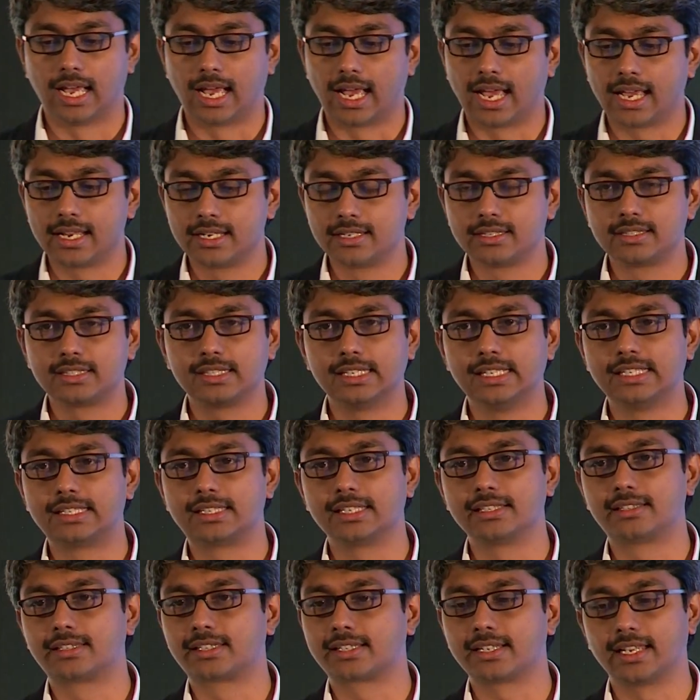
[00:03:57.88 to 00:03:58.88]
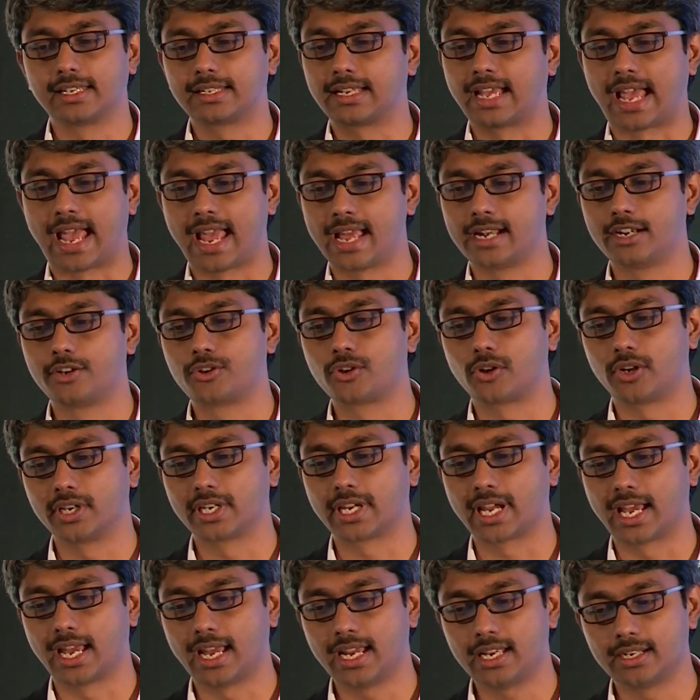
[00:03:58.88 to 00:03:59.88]
And it's like a hand
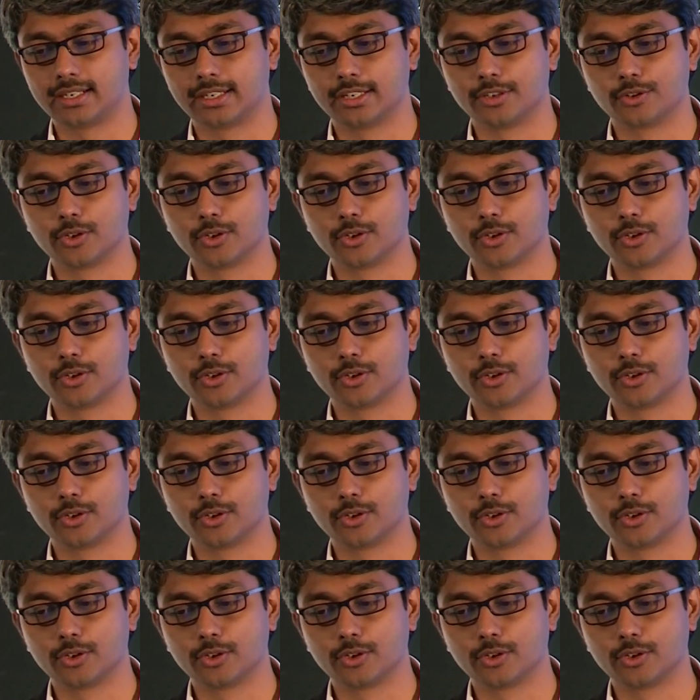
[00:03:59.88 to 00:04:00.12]
drawing a hand.